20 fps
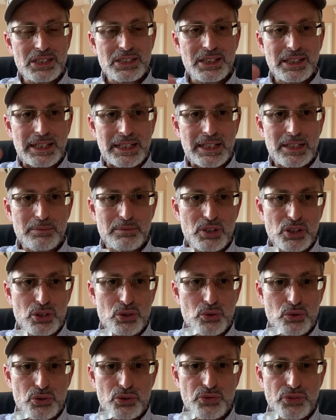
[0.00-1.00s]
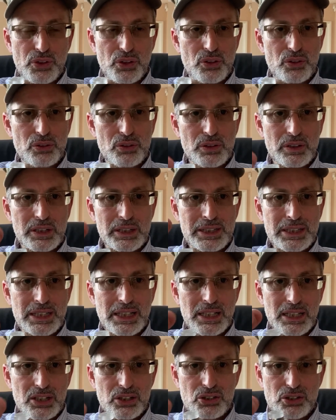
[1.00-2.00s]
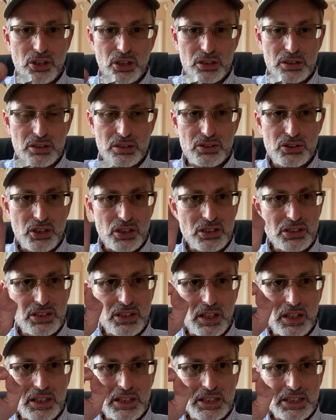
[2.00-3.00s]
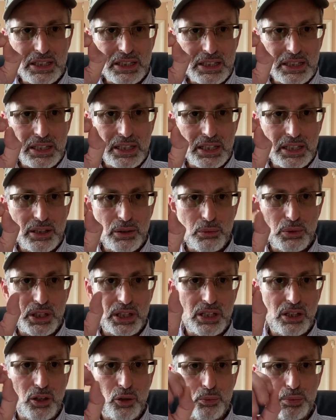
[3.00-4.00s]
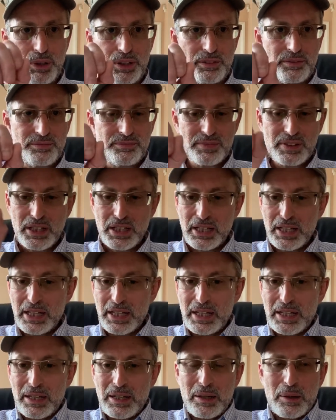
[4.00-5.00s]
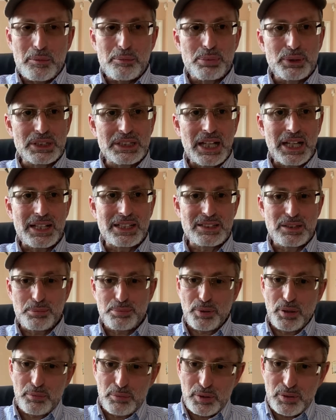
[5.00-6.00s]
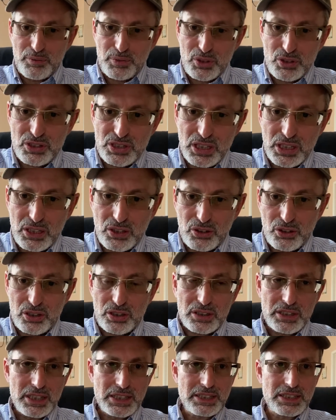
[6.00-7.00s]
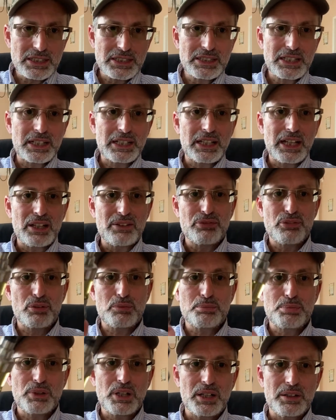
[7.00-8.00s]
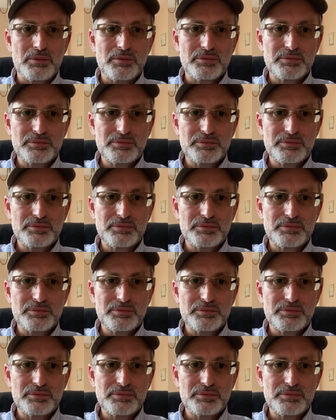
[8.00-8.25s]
to keep the juice flow nearly shut, just a teeny weeny open. But that is the problem. You see, look, this is the Kayfun prime.